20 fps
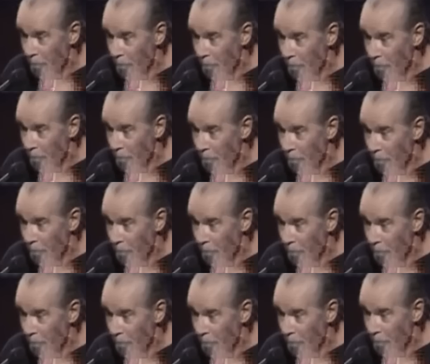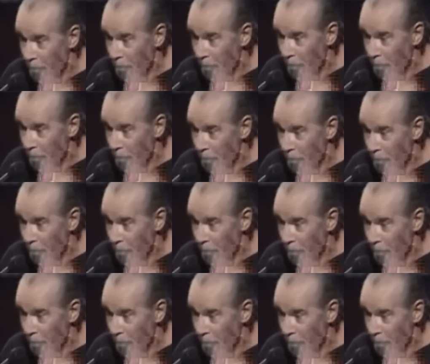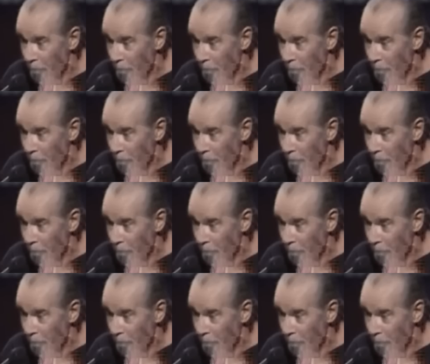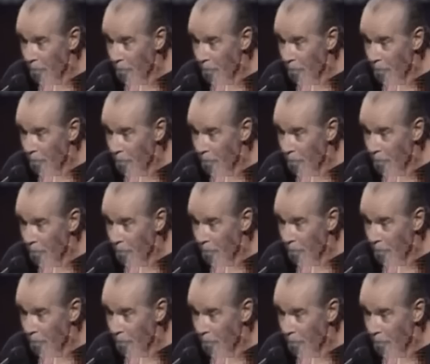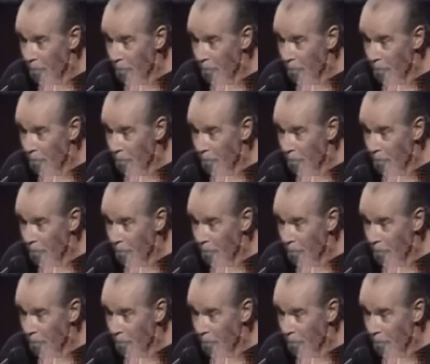(silent)